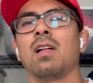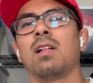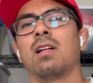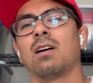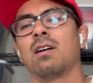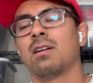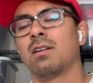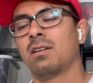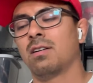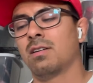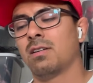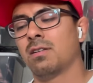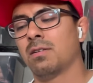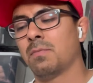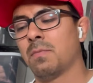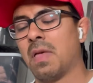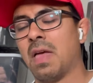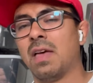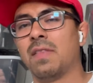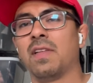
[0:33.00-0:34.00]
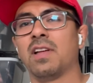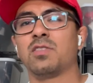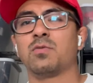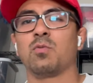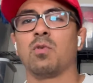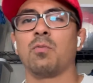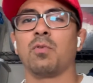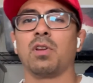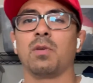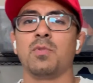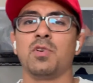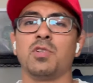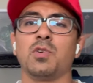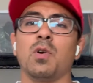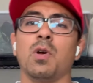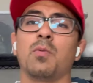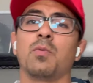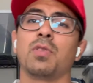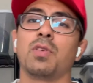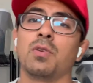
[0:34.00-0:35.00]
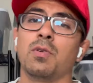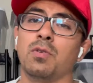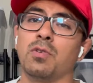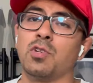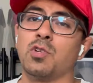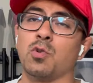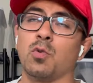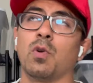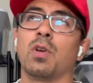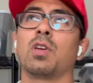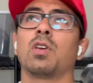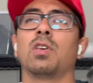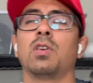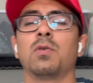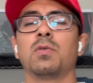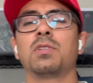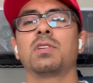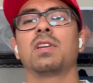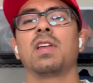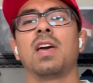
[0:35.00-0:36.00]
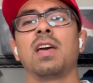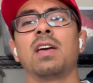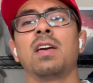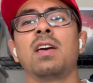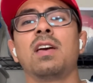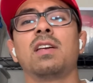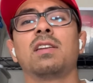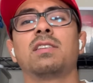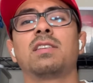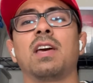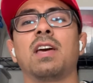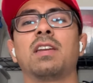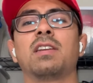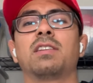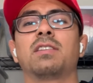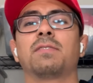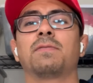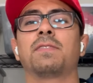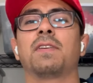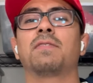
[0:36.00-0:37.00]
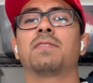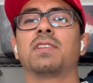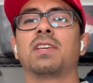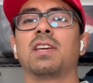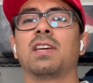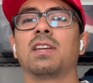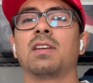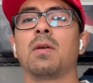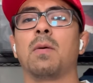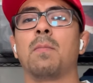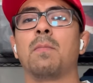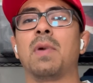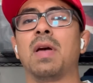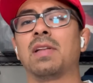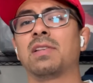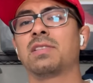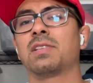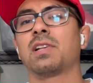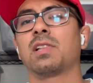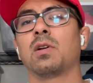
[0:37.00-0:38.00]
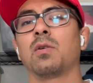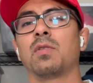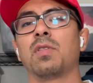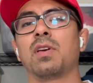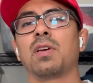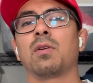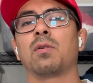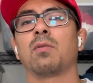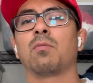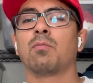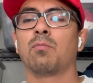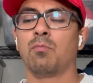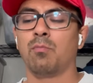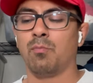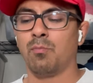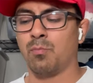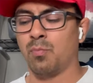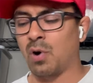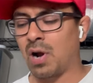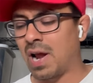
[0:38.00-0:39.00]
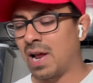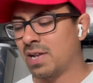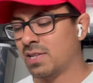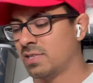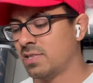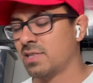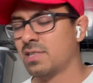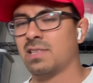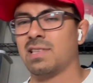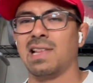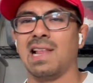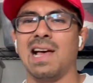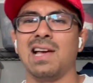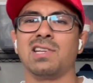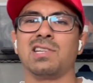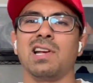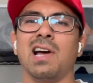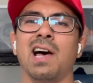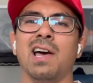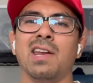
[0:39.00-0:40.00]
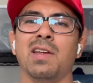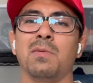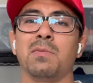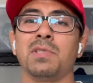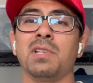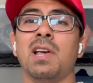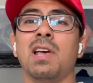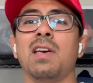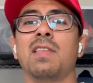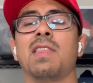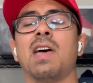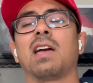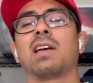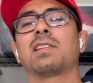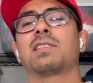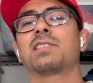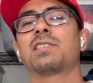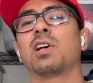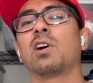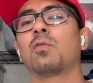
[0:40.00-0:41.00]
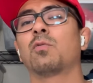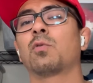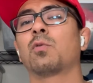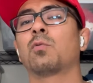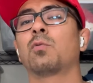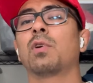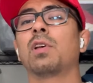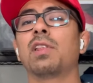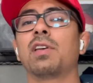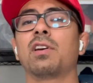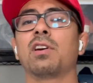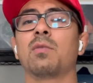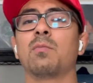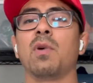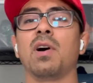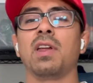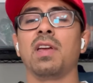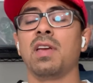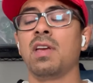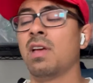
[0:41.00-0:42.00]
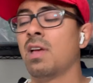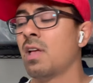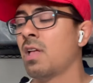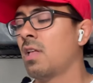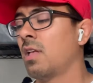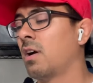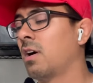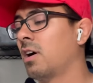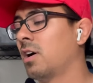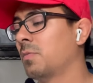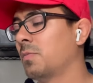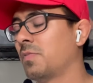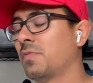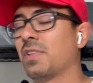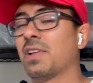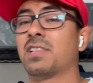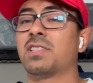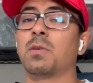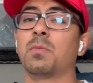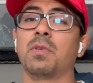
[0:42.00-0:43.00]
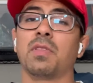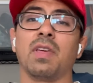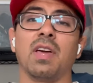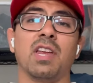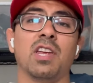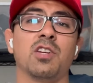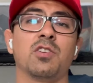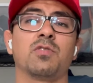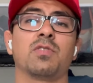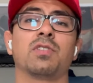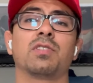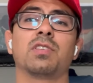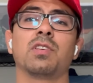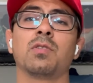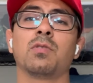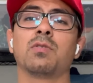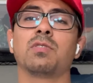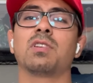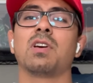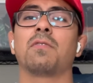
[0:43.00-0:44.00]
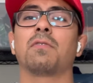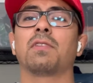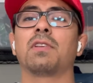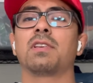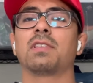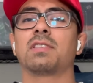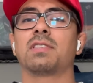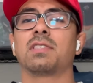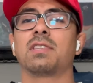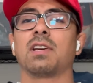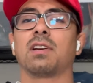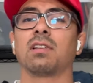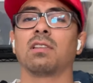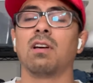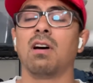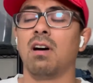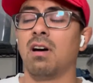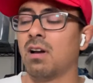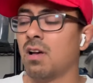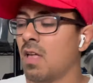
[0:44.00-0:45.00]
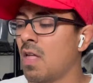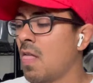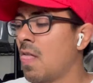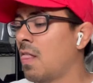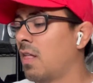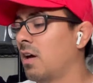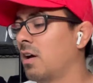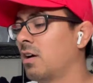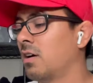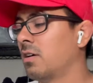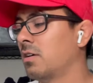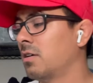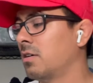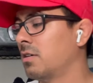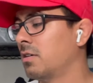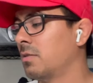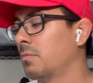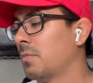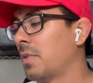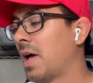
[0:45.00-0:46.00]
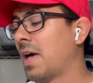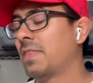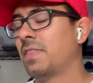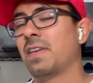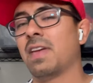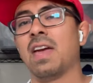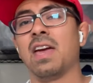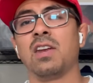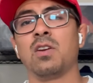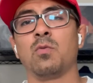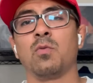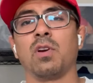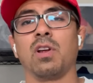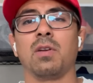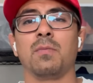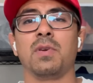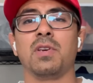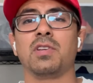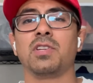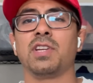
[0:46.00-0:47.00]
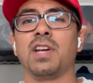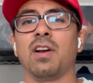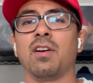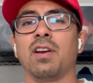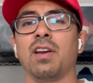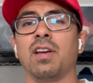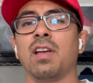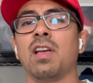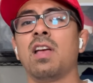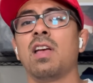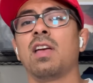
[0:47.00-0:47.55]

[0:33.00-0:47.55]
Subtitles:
And that's what we're going to be showing you today. 10 to 15 men's clothing brands slash items that can sell for really good money. If that's something that interests you, definitely stick along. At the end, we're going to be sharing